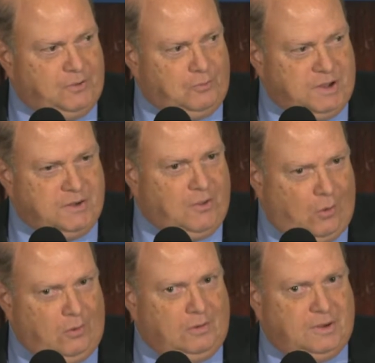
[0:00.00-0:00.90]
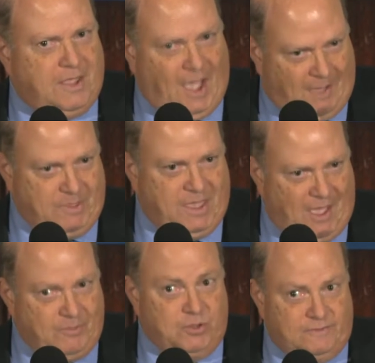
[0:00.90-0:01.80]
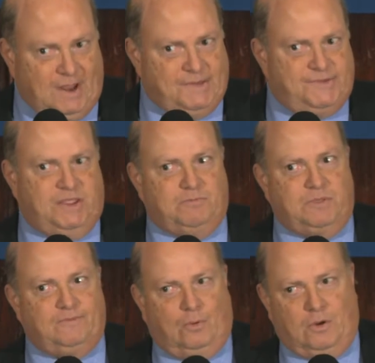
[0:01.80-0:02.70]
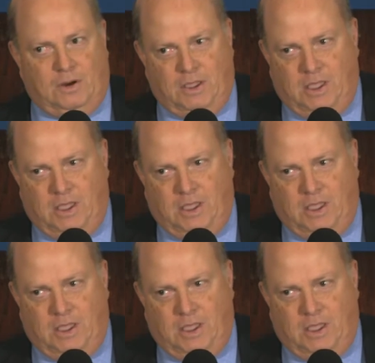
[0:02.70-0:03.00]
to read cold copy you have not seen before,